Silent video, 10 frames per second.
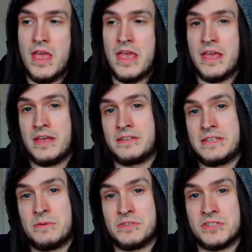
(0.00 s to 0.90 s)
And
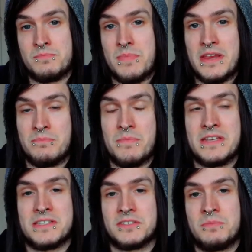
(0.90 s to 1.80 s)
that was just
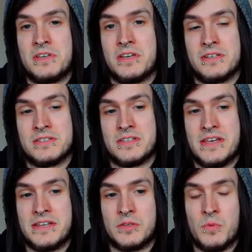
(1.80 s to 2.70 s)
basically because
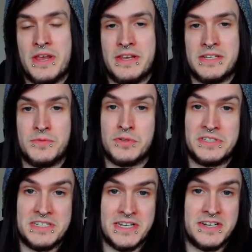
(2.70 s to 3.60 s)
like the way
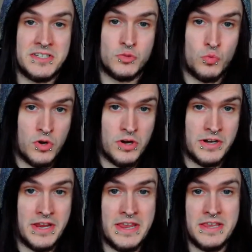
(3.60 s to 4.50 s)
difficulty settings work
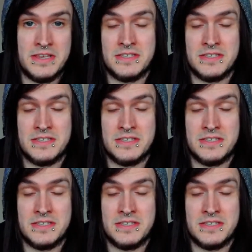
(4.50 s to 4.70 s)
is